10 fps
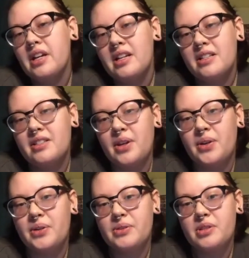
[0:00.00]

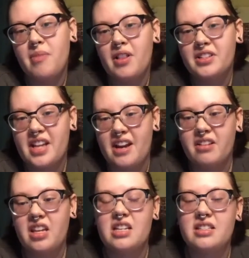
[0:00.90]
So, smaller town
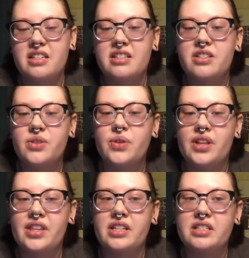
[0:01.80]
cases or
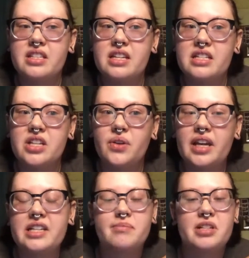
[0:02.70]
things that don't get
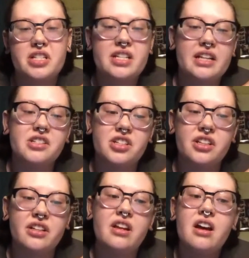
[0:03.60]
as much
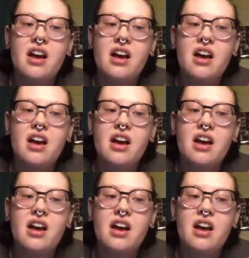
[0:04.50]
attention,